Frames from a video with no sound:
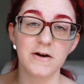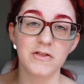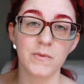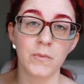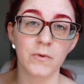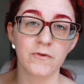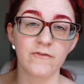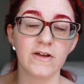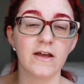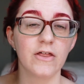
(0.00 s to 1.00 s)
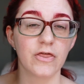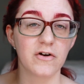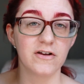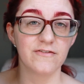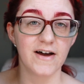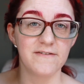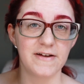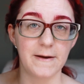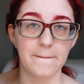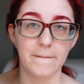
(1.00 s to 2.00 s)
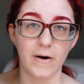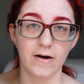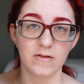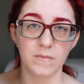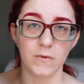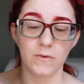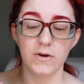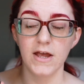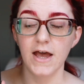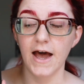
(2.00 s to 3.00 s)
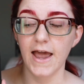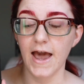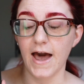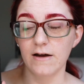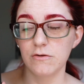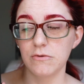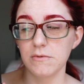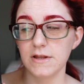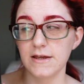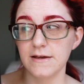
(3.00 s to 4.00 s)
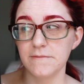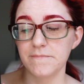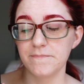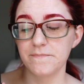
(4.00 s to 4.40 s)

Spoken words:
the Morphe 35M Boss Mood. I actually